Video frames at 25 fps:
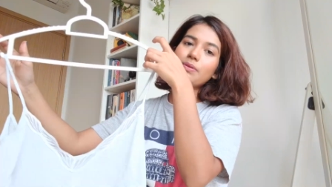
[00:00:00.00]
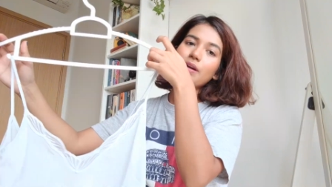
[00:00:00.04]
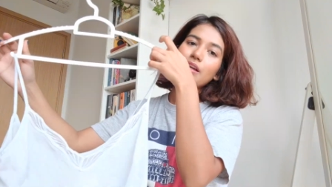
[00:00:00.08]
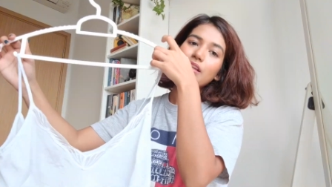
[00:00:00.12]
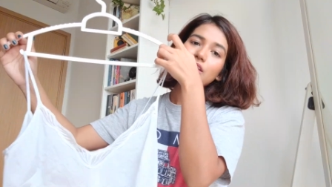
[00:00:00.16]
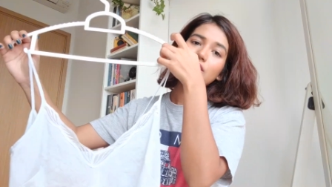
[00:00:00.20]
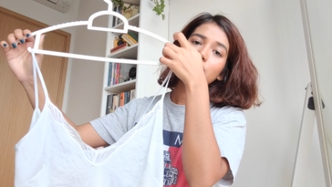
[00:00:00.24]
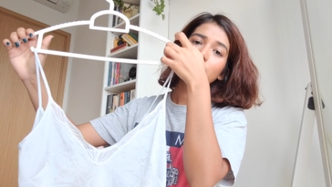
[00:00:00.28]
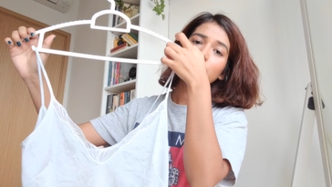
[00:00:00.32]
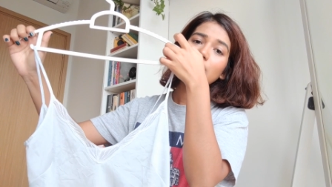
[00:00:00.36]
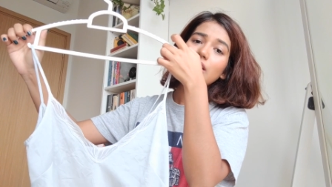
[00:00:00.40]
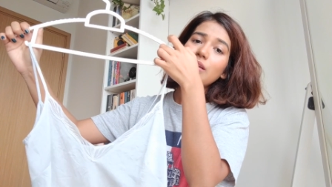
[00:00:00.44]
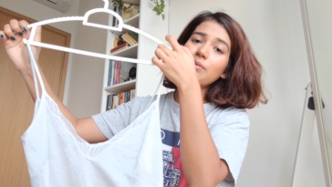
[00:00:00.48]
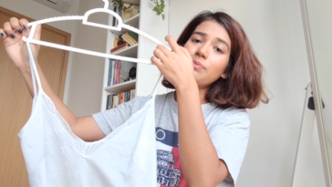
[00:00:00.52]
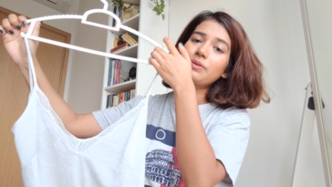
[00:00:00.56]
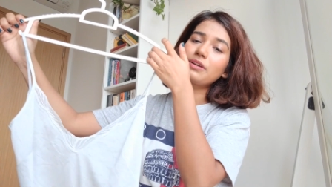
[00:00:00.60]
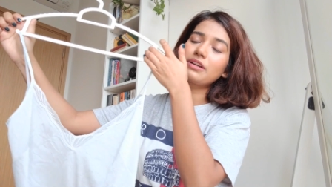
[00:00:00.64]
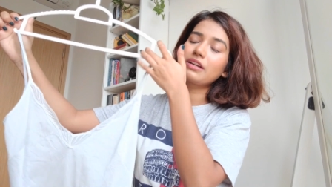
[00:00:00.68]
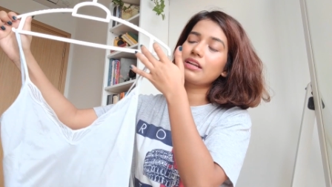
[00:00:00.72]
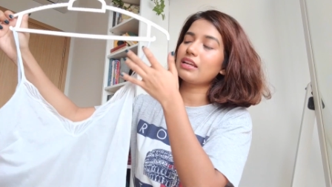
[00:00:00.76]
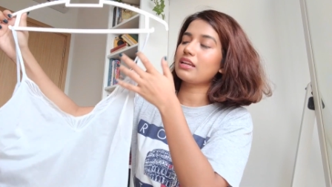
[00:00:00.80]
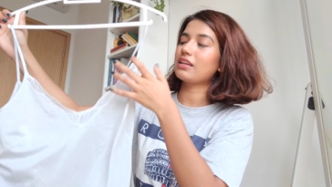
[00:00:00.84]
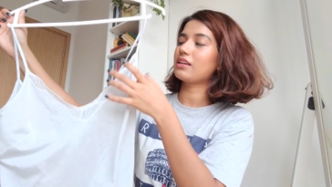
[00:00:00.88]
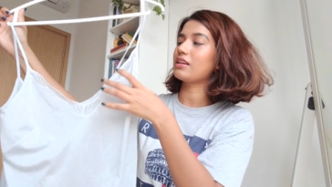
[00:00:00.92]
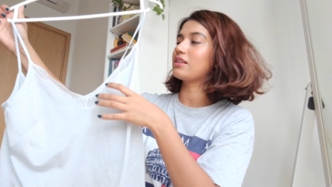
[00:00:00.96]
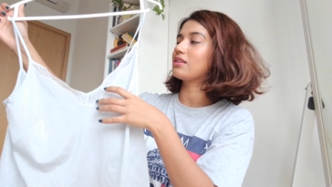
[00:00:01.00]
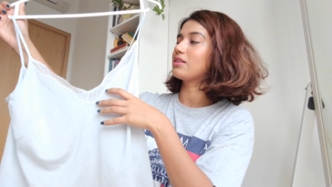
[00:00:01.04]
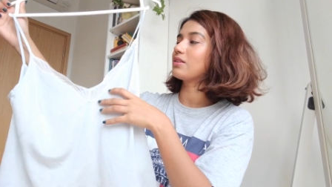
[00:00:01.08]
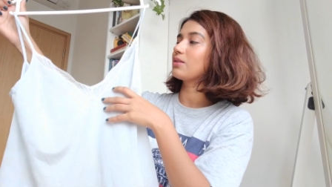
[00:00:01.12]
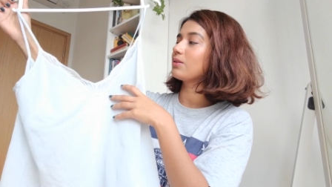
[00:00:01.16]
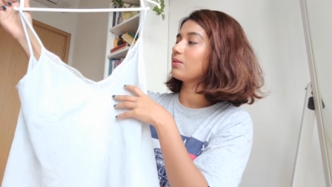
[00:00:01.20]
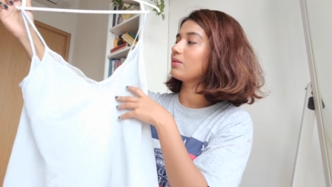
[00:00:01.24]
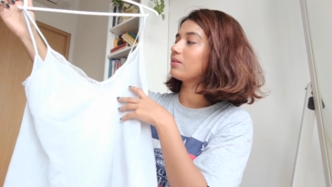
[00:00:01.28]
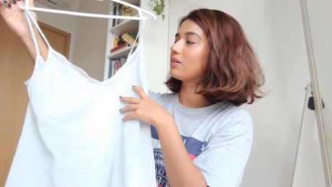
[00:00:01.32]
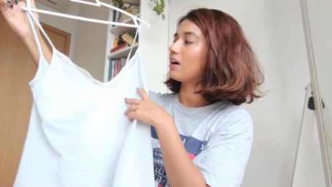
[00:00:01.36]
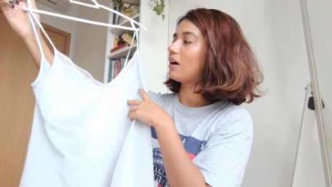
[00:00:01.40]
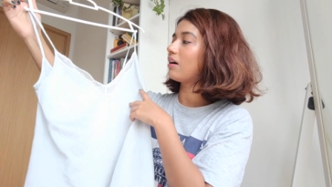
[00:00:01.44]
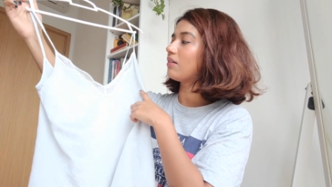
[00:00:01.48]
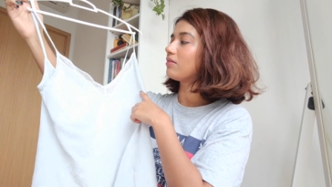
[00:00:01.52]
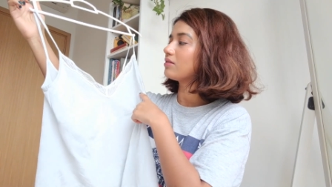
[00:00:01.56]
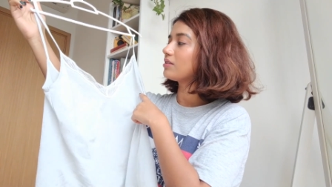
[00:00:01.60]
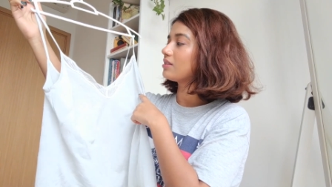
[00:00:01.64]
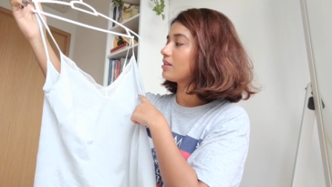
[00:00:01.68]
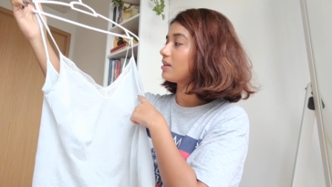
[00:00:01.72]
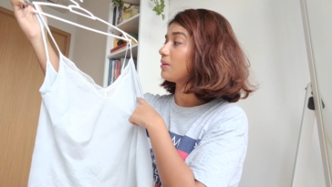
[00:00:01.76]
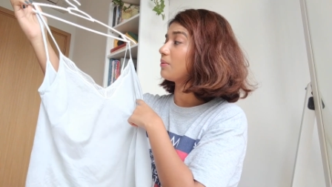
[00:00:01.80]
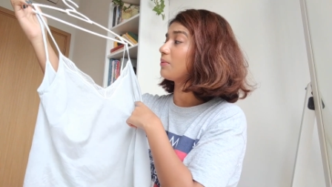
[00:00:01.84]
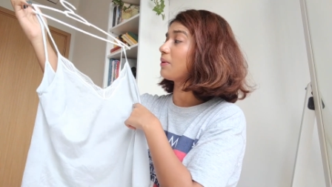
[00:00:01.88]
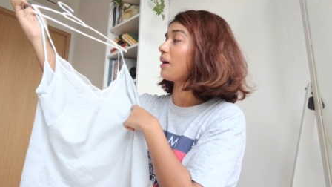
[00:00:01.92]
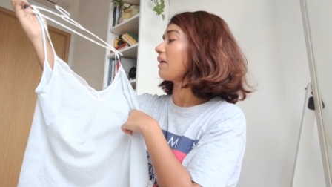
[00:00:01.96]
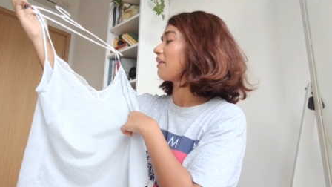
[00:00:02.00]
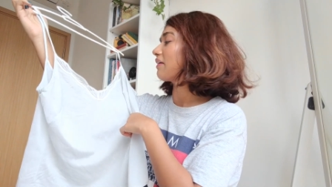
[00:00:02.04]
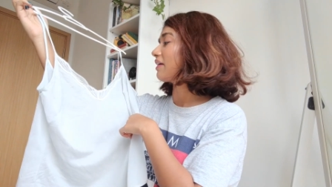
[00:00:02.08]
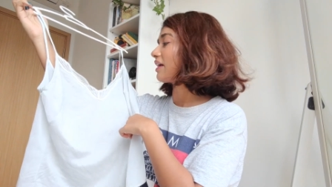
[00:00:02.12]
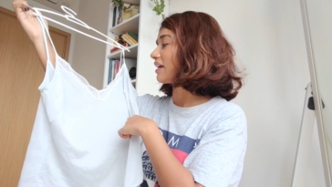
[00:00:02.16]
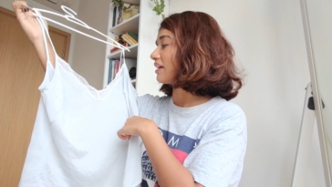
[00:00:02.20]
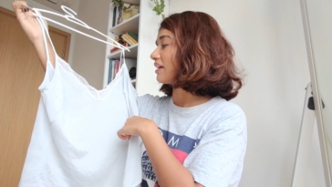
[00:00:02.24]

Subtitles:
but it's really pretty, so I'll still wear